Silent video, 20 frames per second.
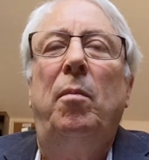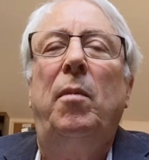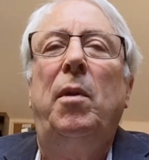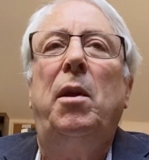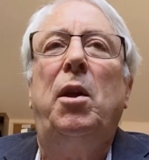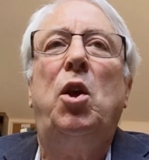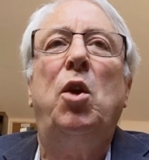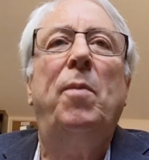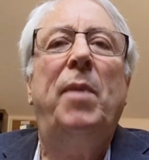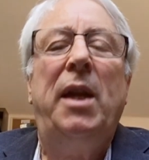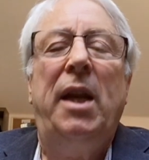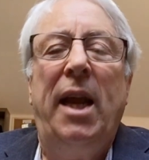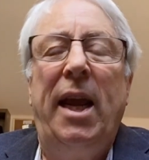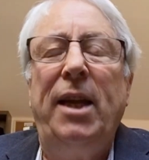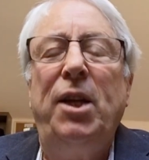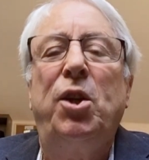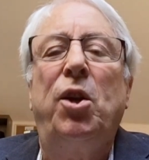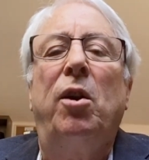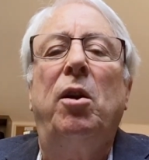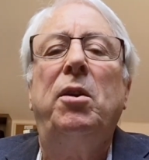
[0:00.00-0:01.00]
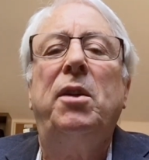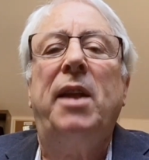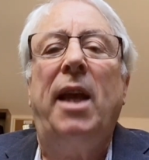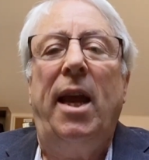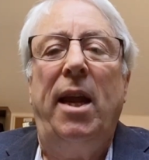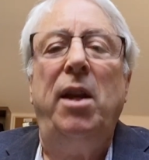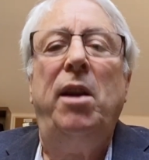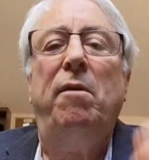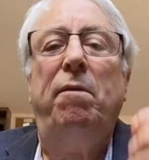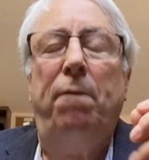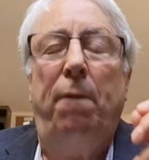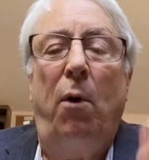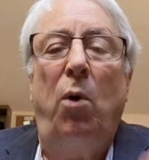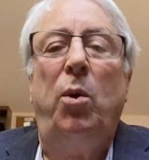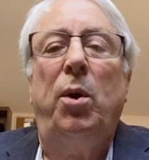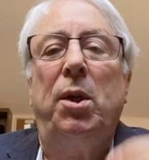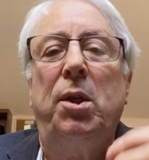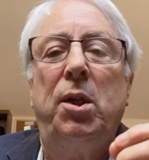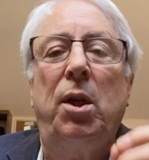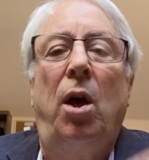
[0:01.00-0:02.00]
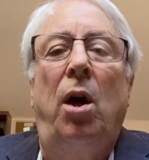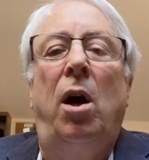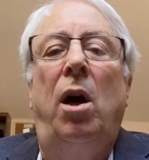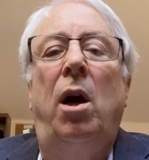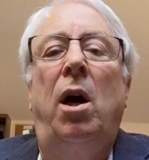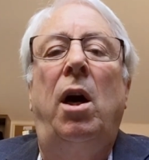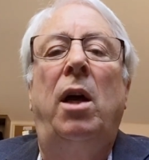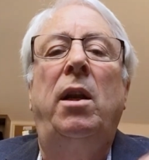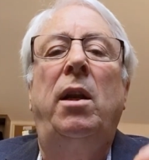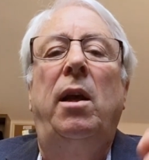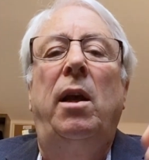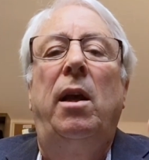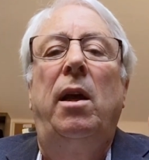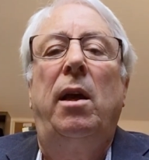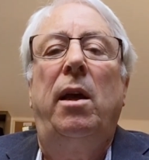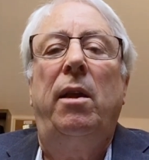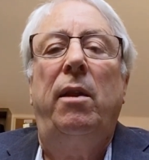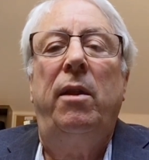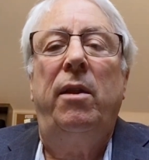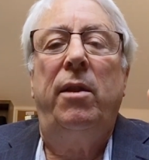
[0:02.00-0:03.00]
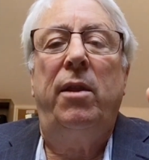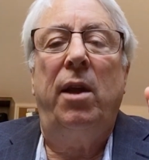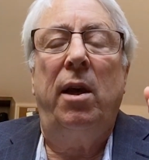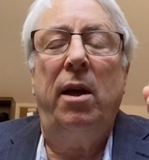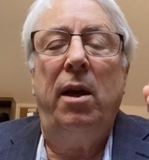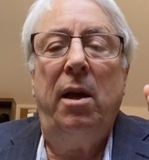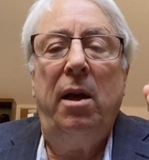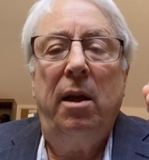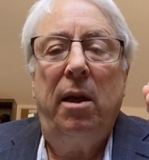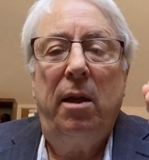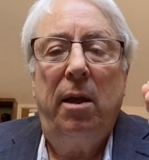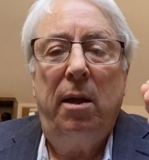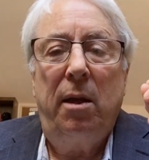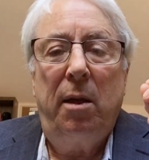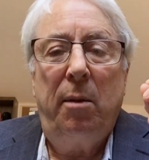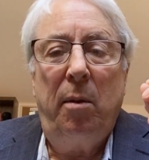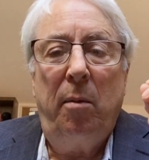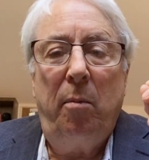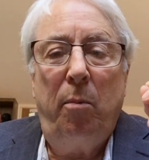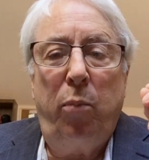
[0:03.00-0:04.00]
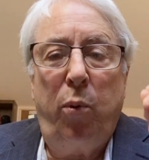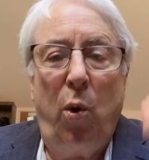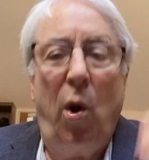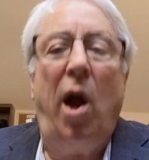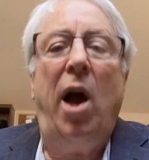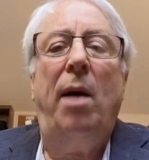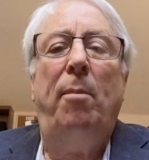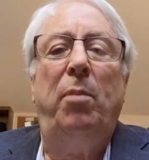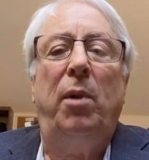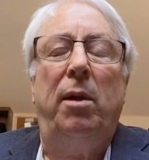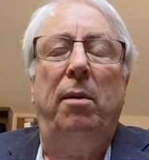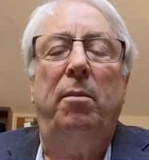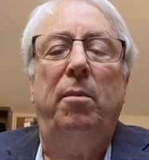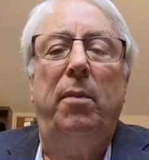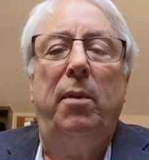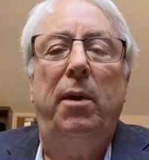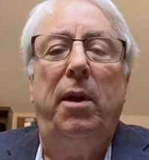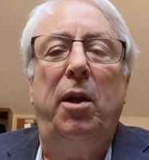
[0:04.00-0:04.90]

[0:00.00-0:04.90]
human nature tend to focus on the problem.